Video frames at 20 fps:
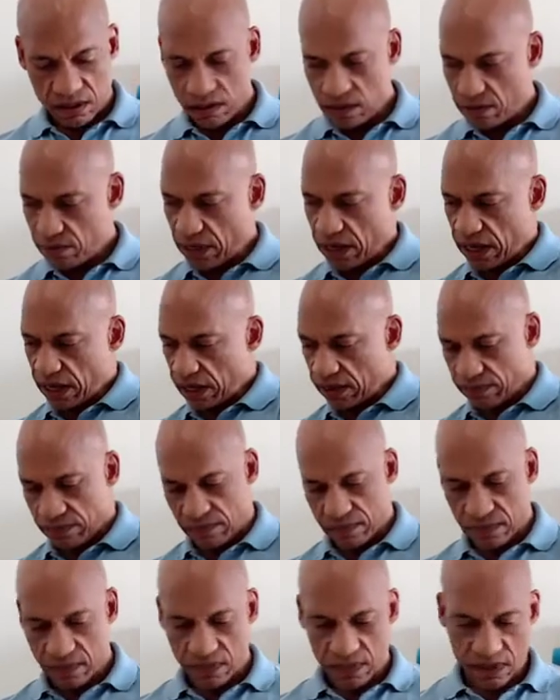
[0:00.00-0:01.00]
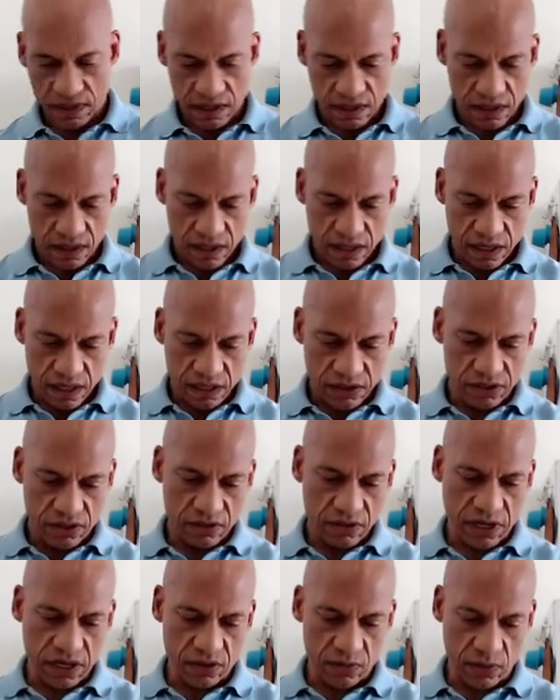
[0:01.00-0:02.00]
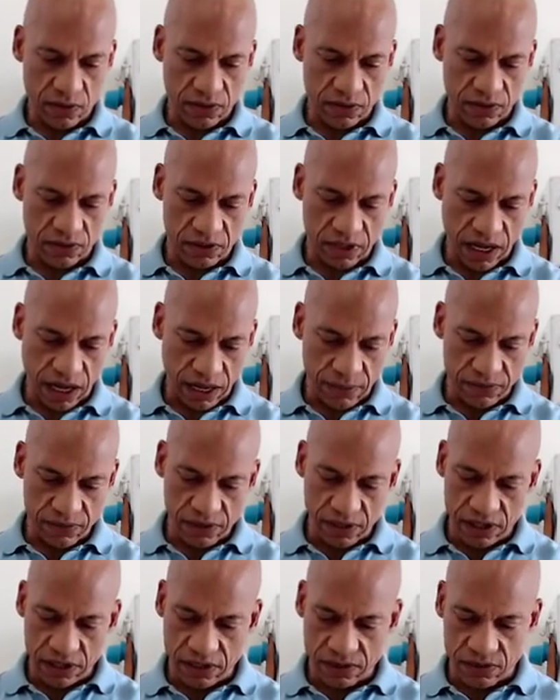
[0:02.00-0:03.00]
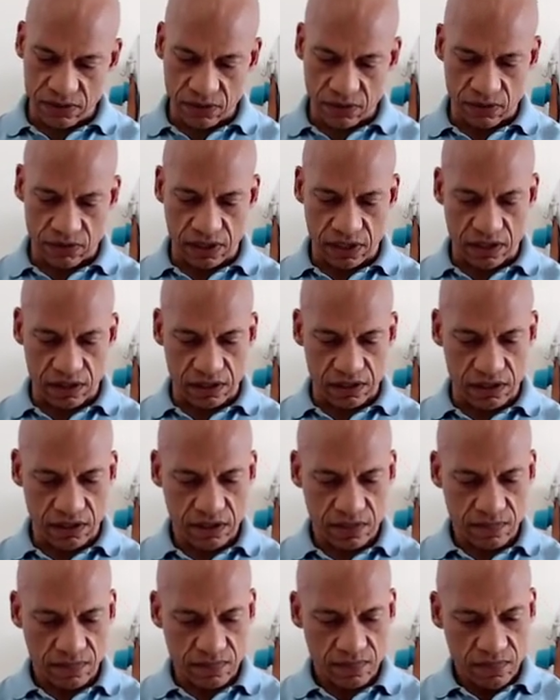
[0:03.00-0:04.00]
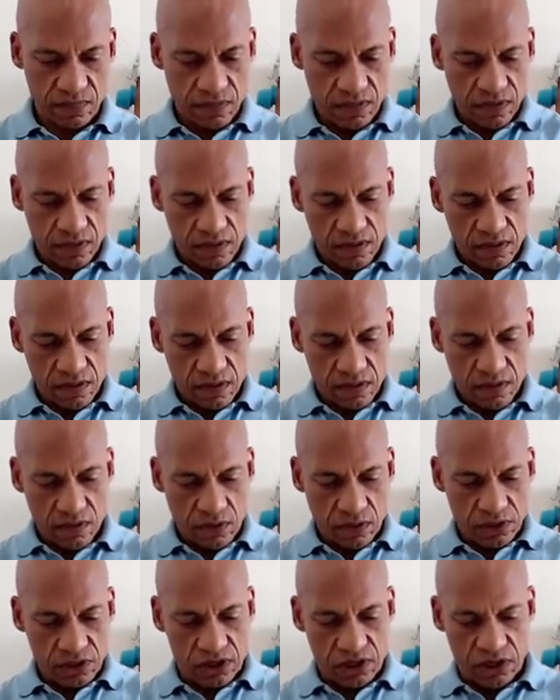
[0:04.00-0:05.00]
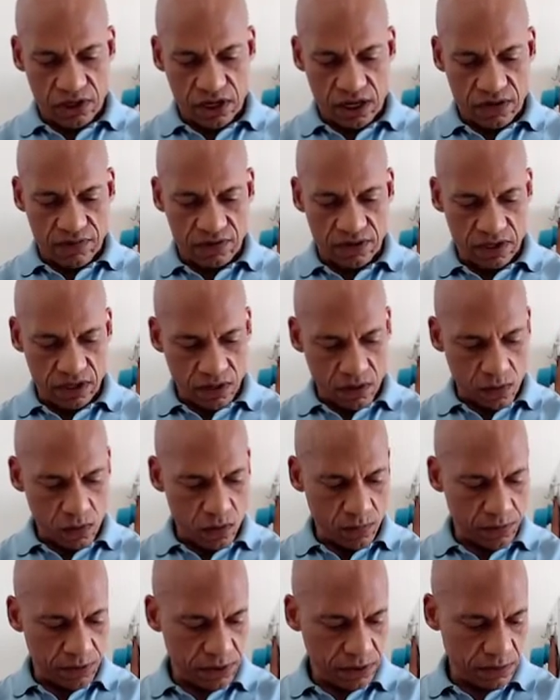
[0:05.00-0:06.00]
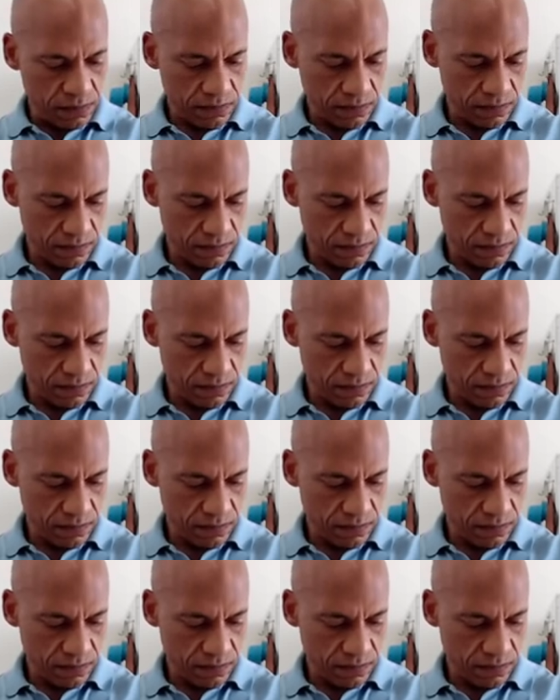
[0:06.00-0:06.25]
But it still has one of those tab thingies, so that once you get everything open